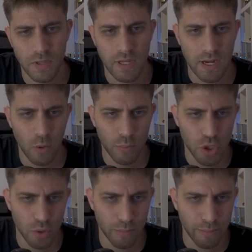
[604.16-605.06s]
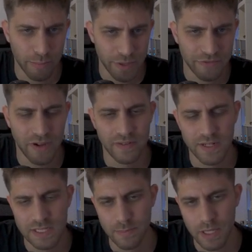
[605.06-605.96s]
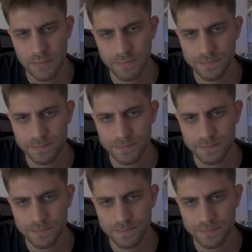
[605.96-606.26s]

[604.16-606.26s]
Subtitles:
yeah, now bishop b5 let's play.